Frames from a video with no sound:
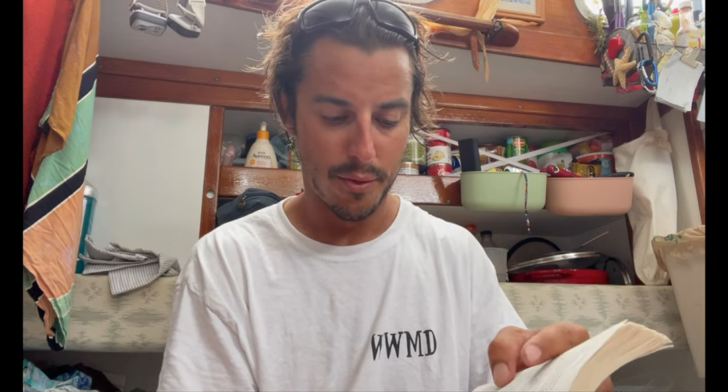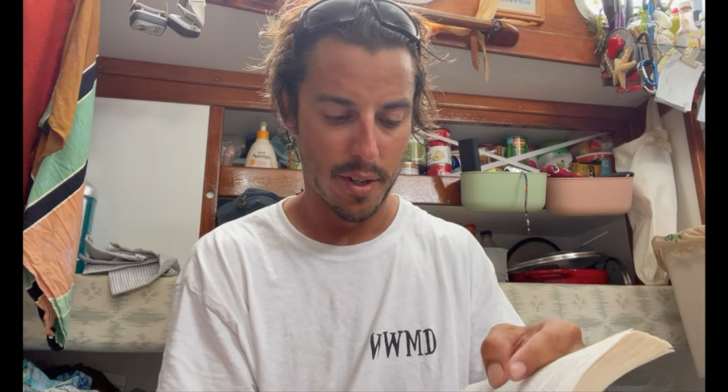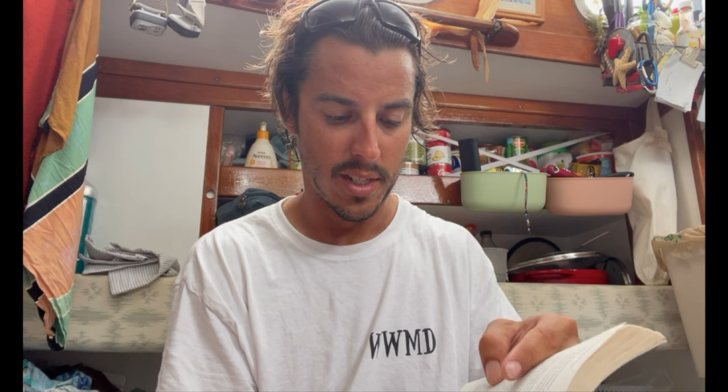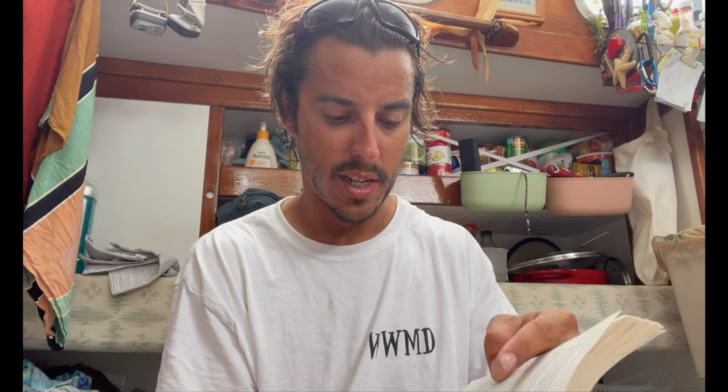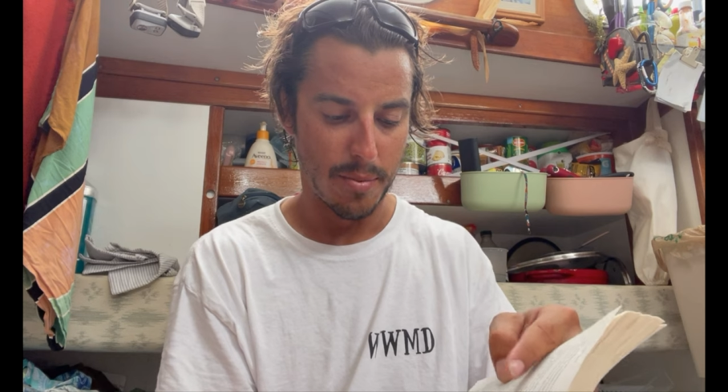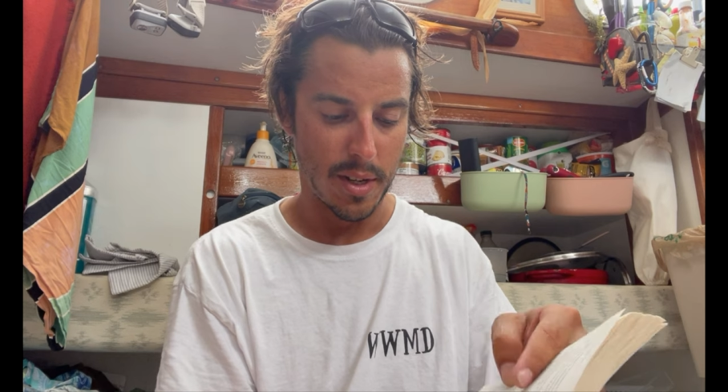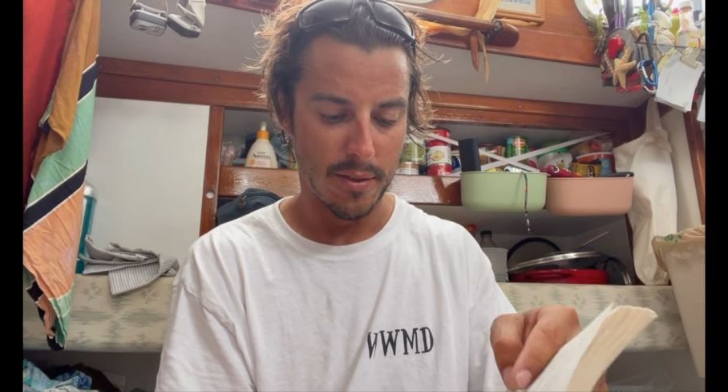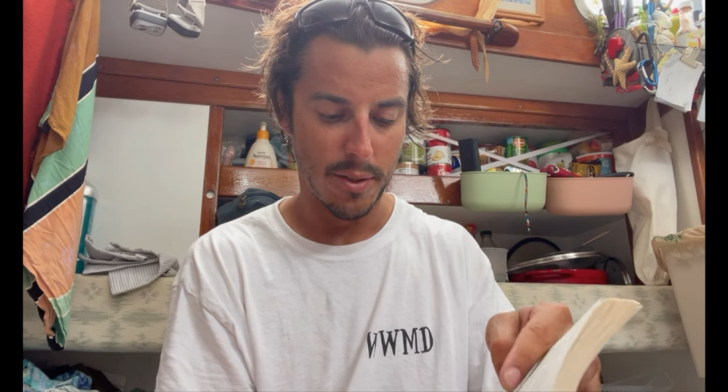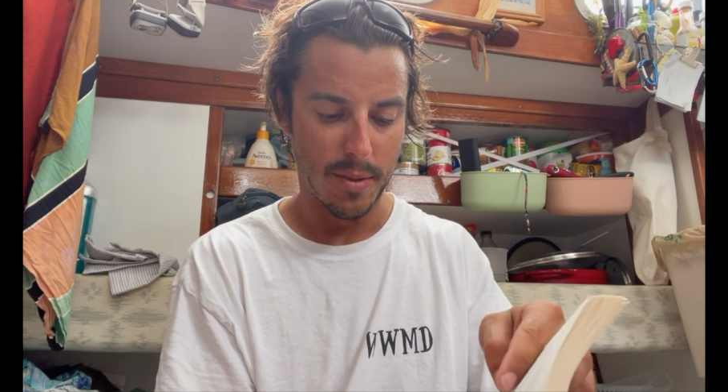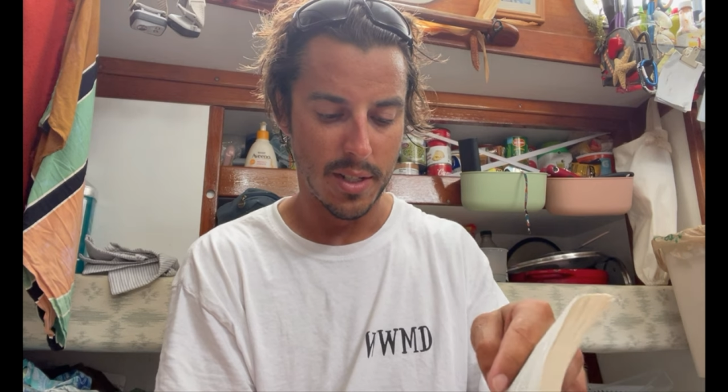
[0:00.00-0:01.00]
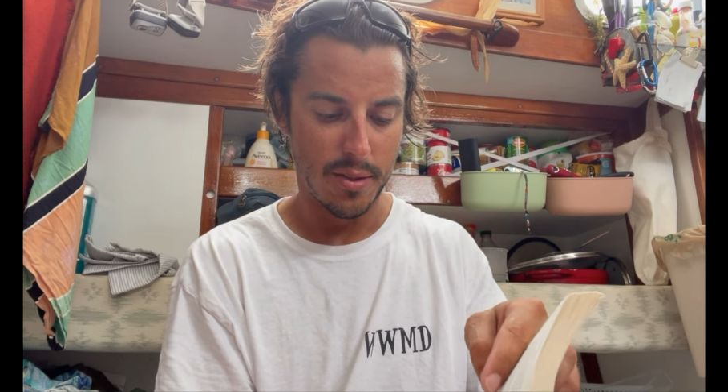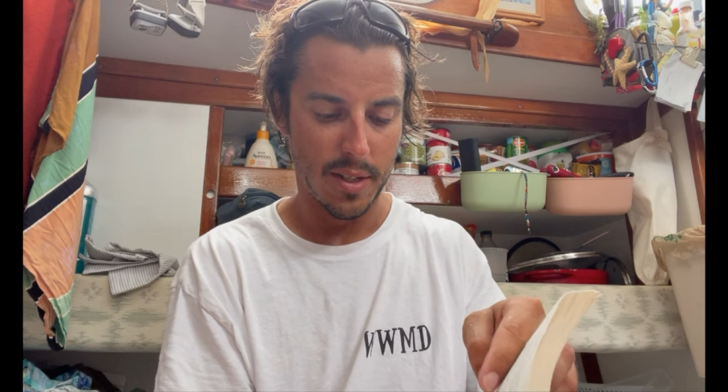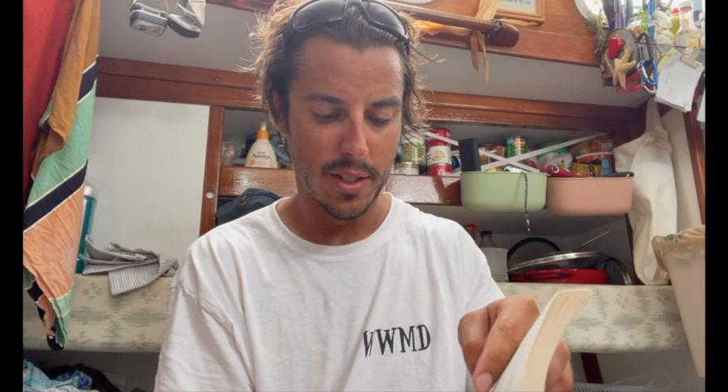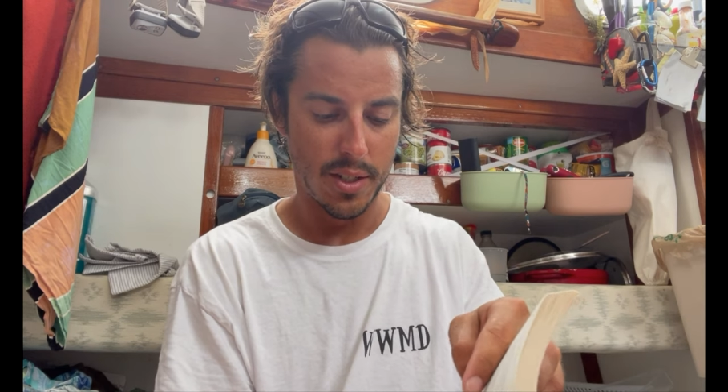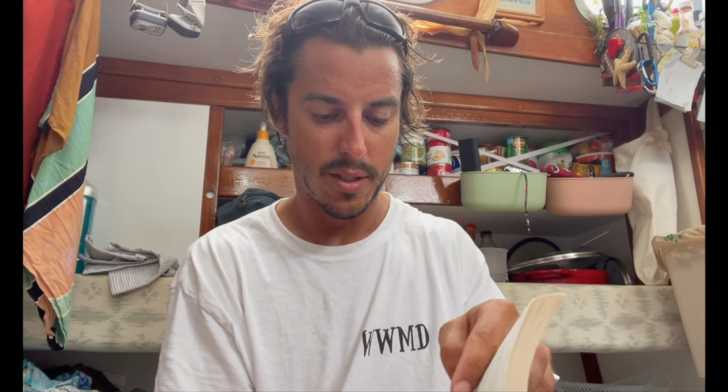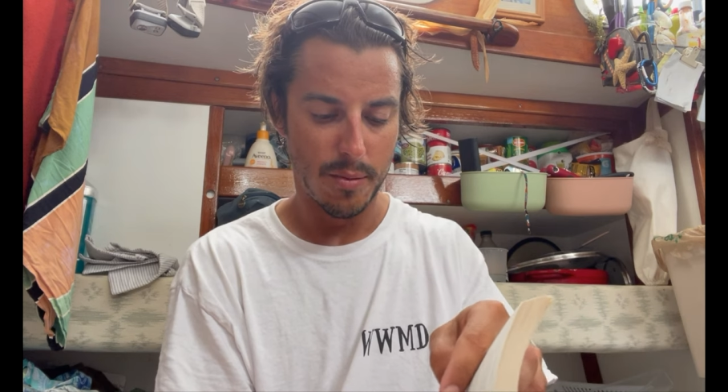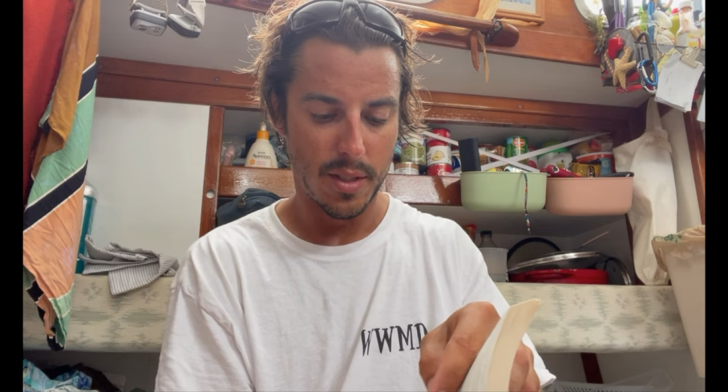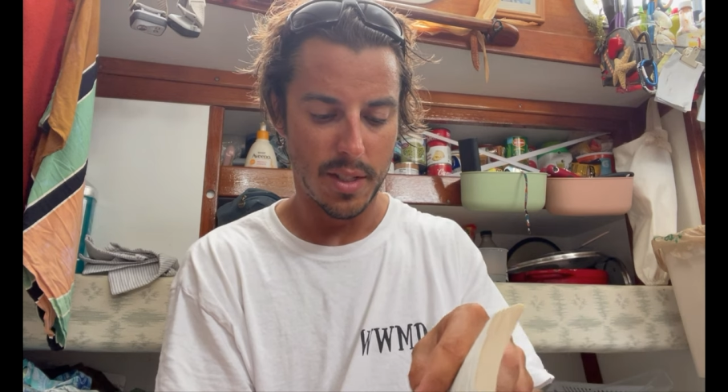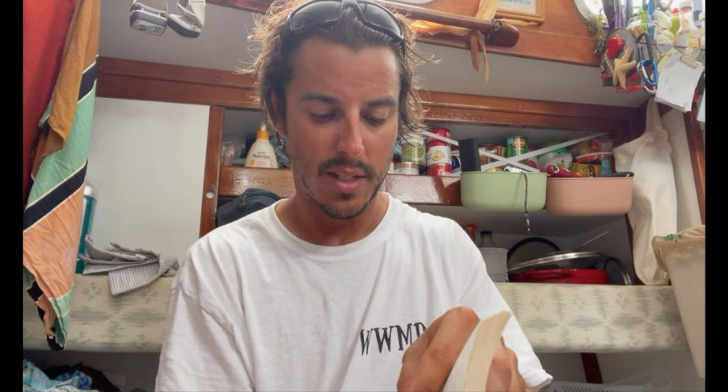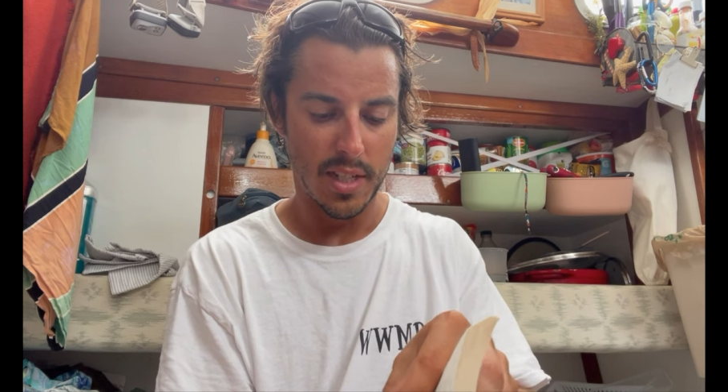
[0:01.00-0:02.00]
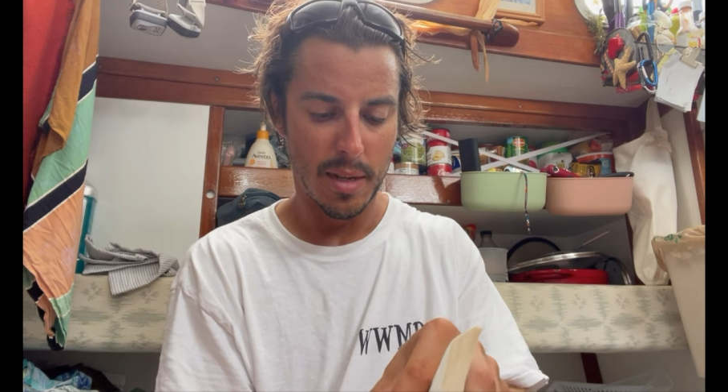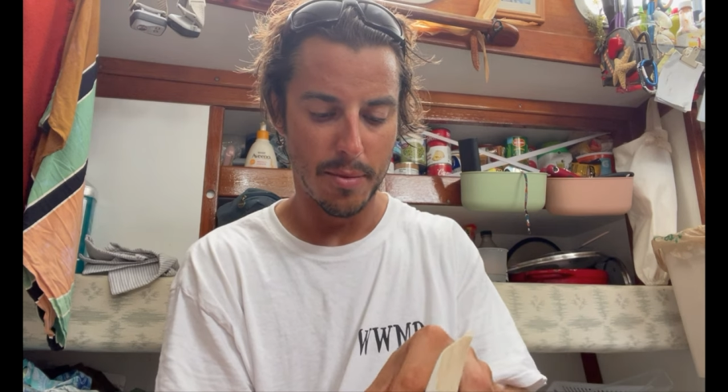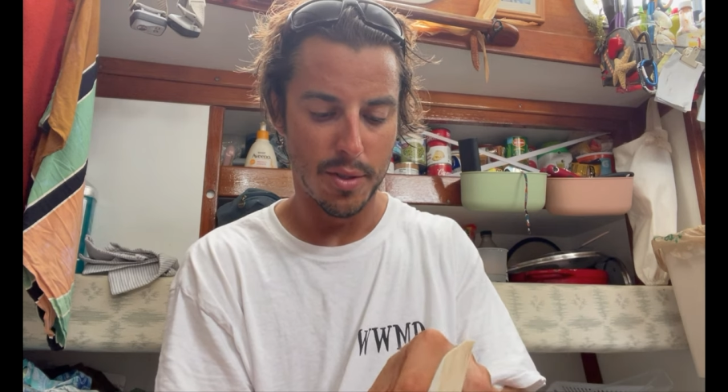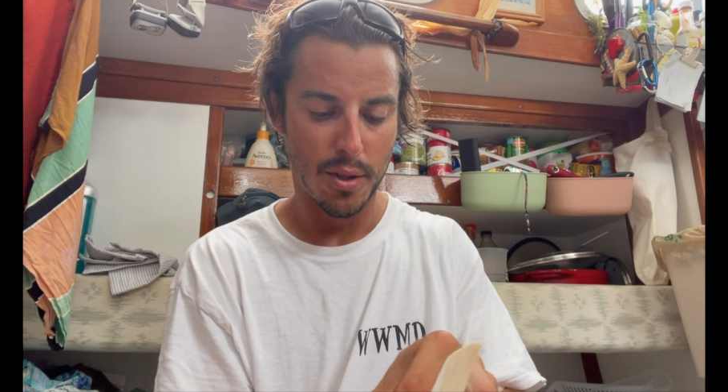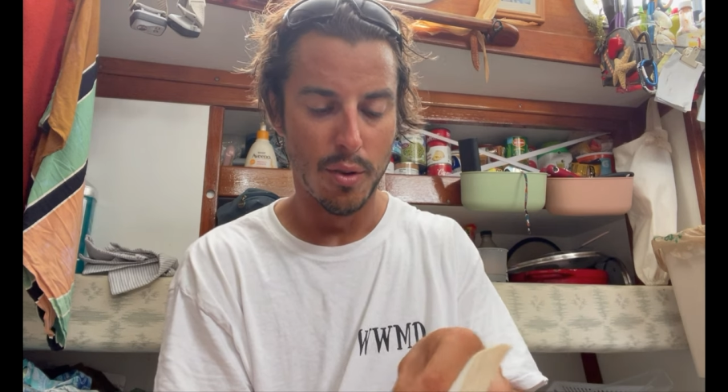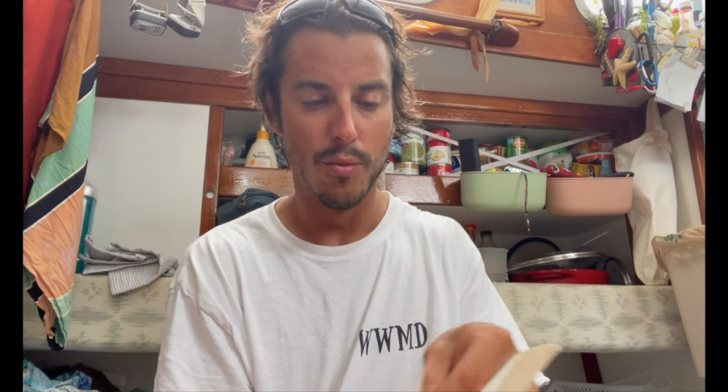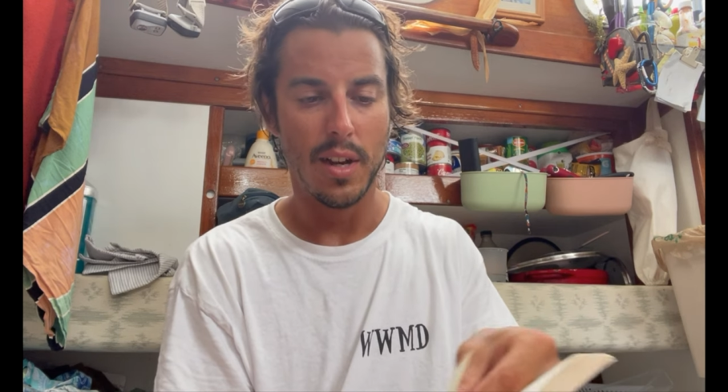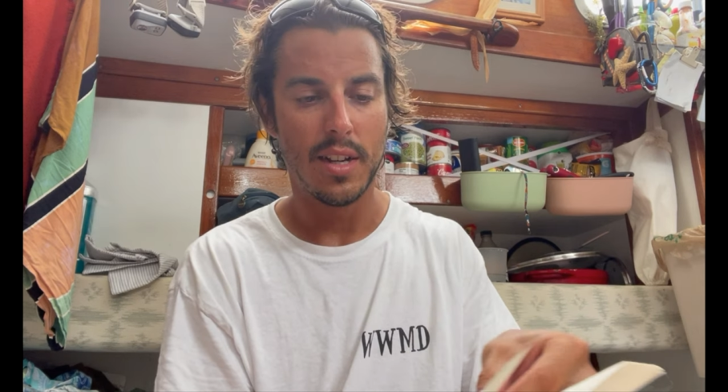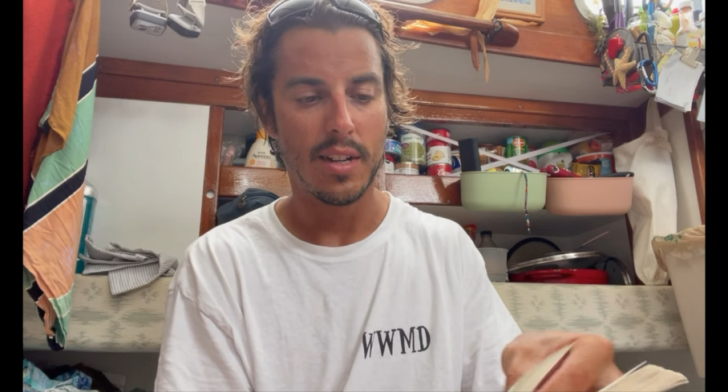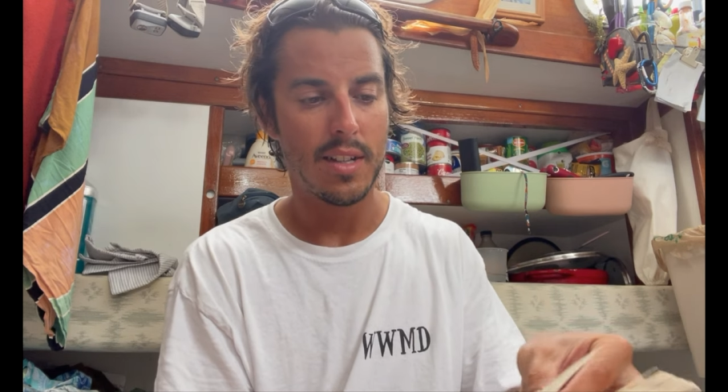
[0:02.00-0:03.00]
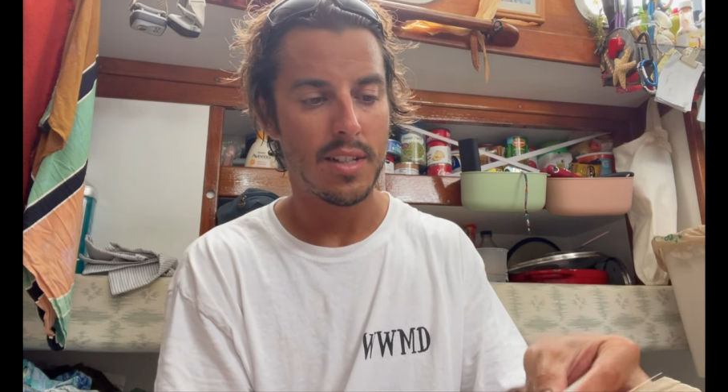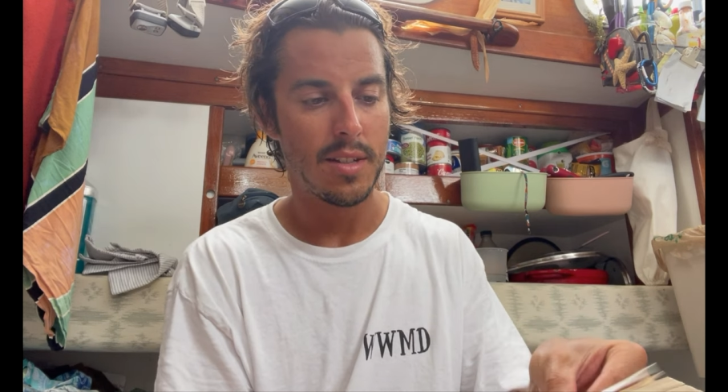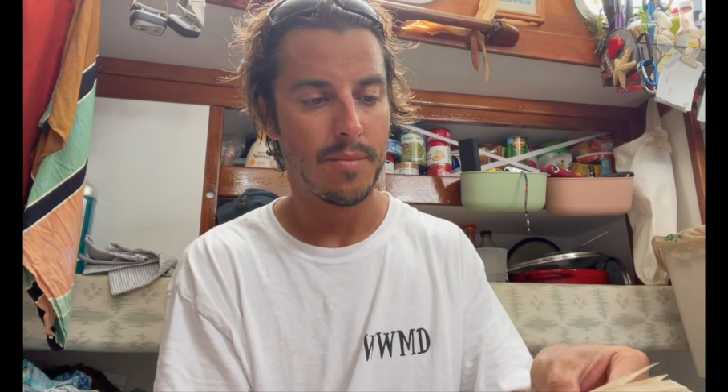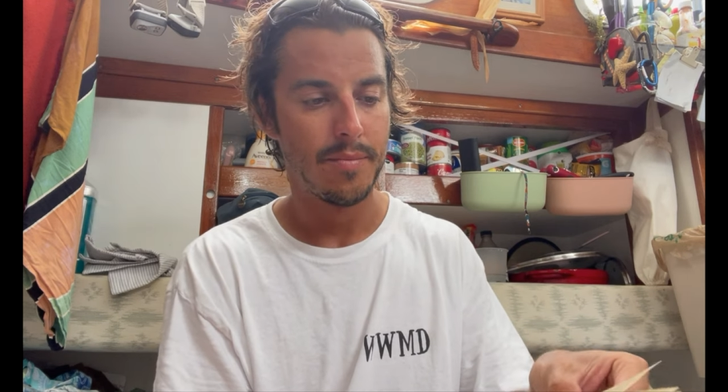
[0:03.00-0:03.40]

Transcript: For example, after the resurrection, when the disciples don't recognize him,